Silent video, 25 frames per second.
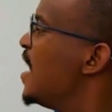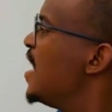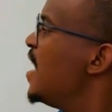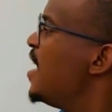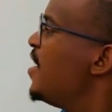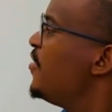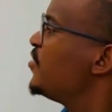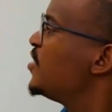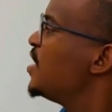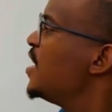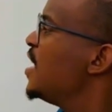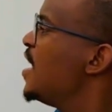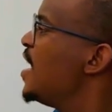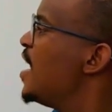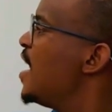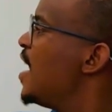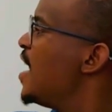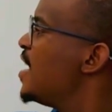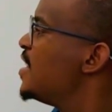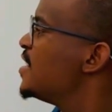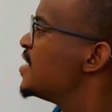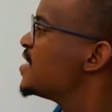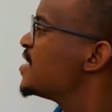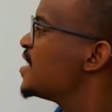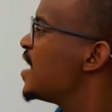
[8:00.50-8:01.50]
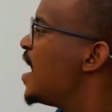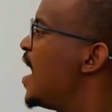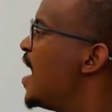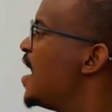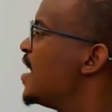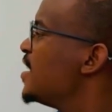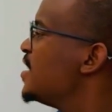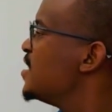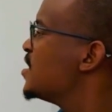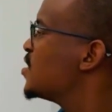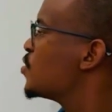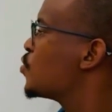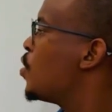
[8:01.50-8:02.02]
left hand side
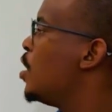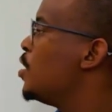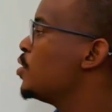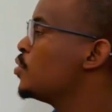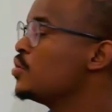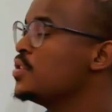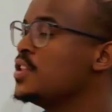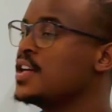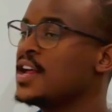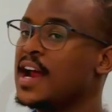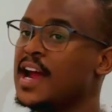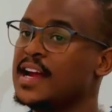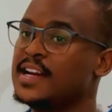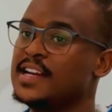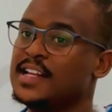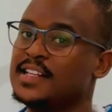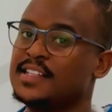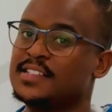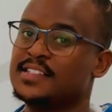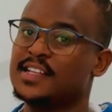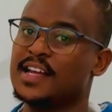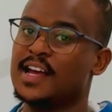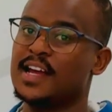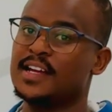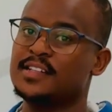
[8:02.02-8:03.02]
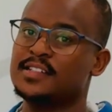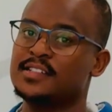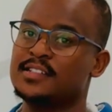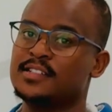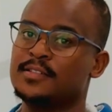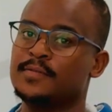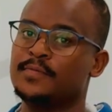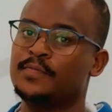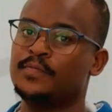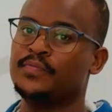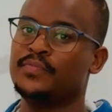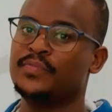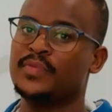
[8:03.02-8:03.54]
is equal to the right hand side.
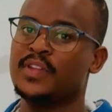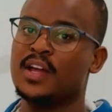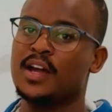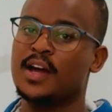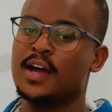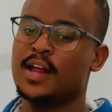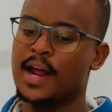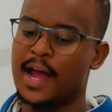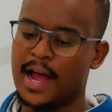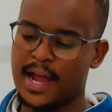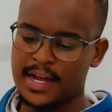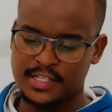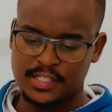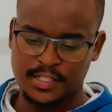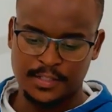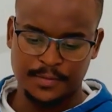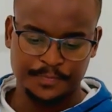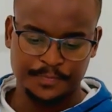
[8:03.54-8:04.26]
Right?